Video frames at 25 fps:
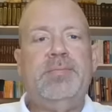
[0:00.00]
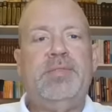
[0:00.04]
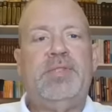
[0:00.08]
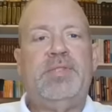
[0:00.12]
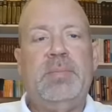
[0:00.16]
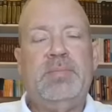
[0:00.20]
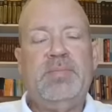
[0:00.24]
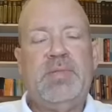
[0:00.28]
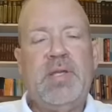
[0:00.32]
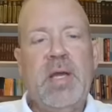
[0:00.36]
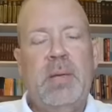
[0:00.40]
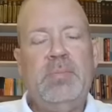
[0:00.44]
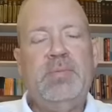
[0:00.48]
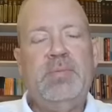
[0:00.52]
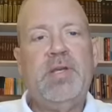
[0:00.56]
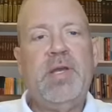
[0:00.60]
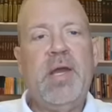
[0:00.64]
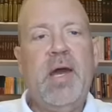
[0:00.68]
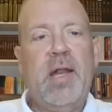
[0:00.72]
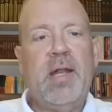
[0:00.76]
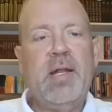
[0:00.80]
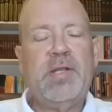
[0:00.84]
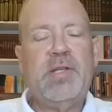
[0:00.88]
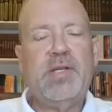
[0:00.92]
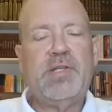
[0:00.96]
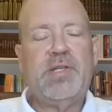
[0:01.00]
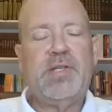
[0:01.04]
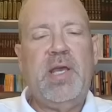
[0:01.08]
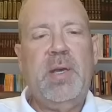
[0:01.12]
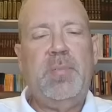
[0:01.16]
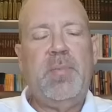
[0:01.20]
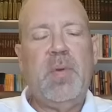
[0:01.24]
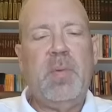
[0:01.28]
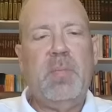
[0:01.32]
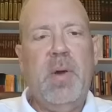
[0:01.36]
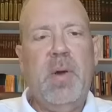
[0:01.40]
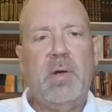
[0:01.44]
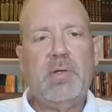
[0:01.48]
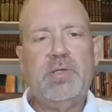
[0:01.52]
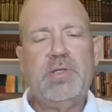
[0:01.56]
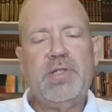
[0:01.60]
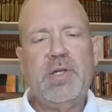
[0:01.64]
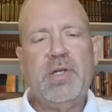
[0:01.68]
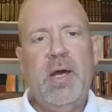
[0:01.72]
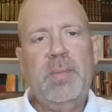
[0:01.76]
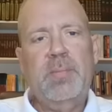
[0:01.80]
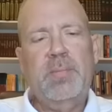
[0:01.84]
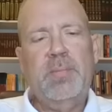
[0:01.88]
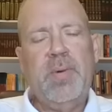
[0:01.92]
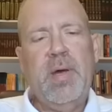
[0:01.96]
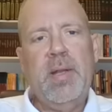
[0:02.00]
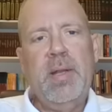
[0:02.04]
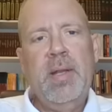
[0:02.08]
sometimes you got to just keep your mouth shut.